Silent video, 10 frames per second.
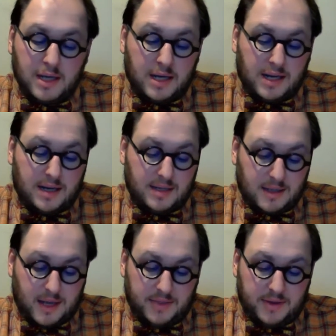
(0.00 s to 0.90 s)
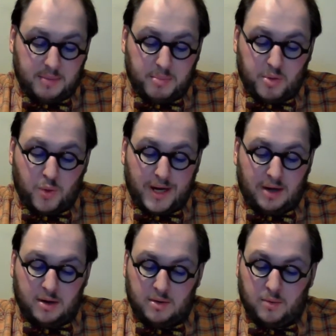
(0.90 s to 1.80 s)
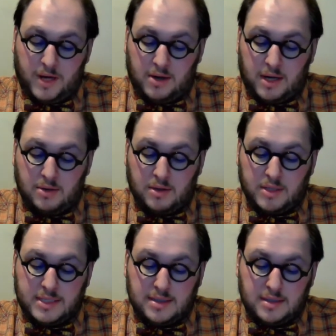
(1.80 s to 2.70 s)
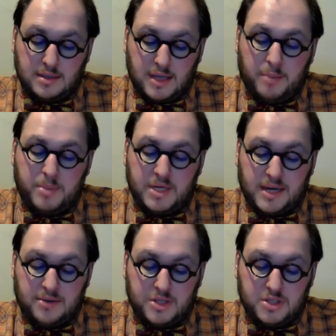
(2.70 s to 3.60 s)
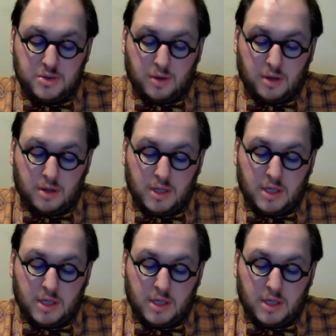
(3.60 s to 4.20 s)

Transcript: And I think, but where? Where? And I looked up and down the shore.